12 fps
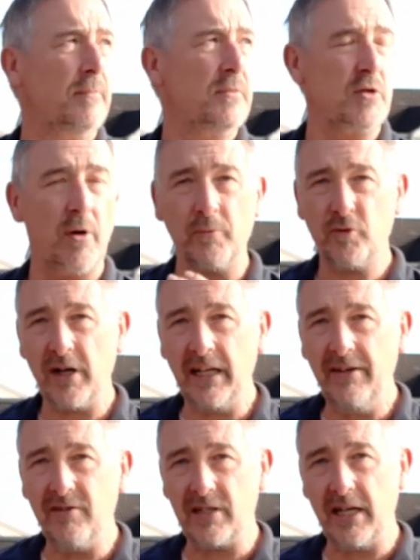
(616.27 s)
So I'm trying to
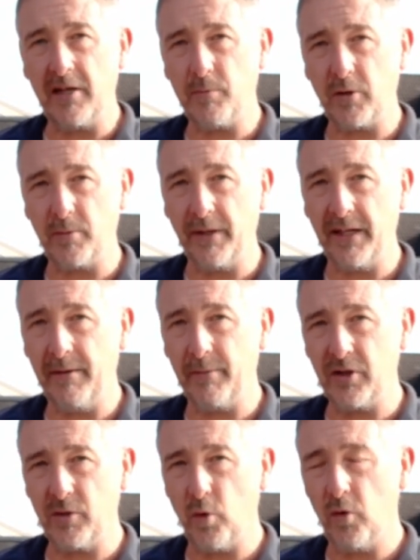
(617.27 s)
leave it as late as possible in the day
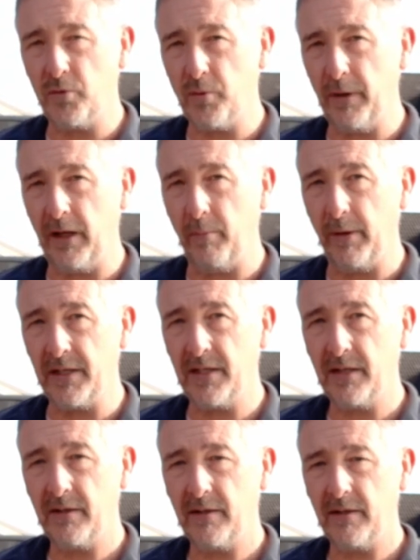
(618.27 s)
because it warms up a little bit,
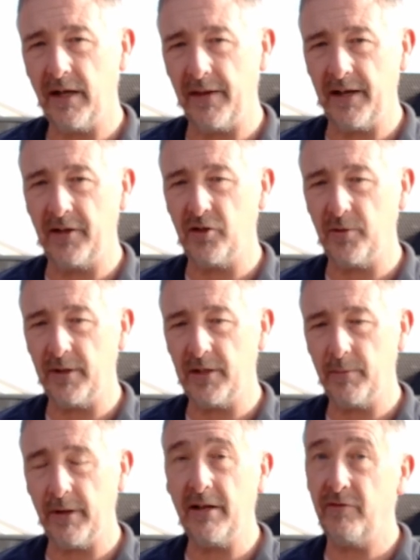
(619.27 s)
and then I do it.
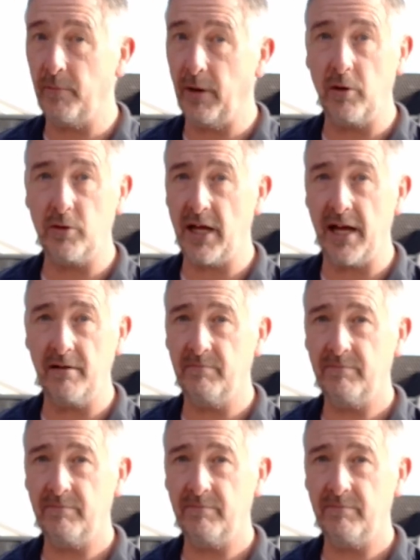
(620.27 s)
But anything below 10,